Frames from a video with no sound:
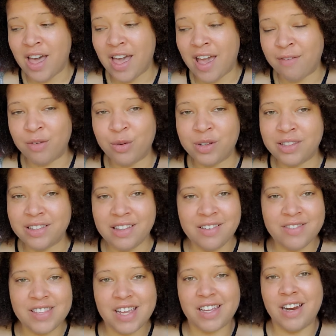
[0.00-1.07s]
everyone
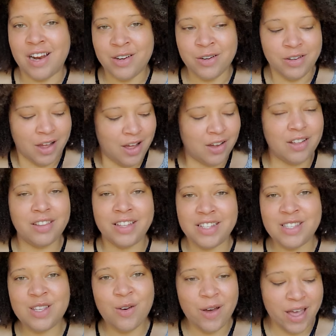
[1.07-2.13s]
loves like an underdog.
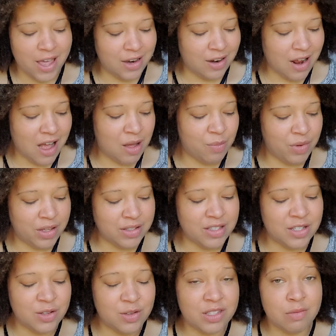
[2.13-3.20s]
Let's go ahead and hop
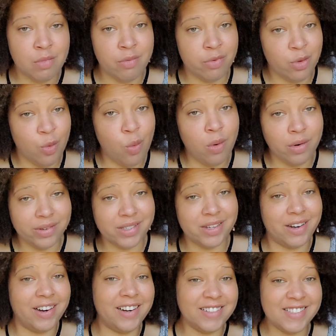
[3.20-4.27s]
into some of the worst
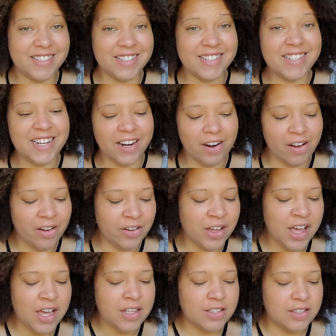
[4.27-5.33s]
cards in tarot.
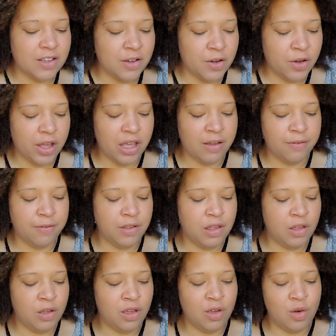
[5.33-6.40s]
So, if
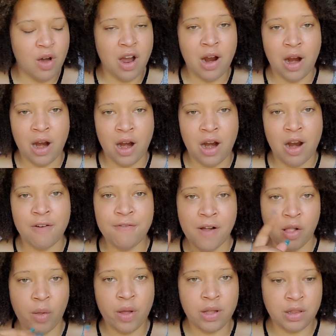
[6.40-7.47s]
you are
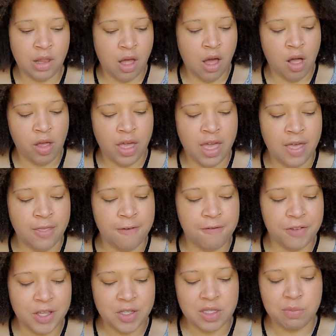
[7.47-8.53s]
following along in the
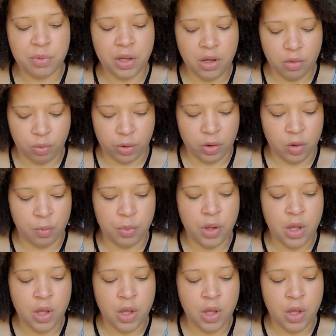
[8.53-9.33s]
Facebook group,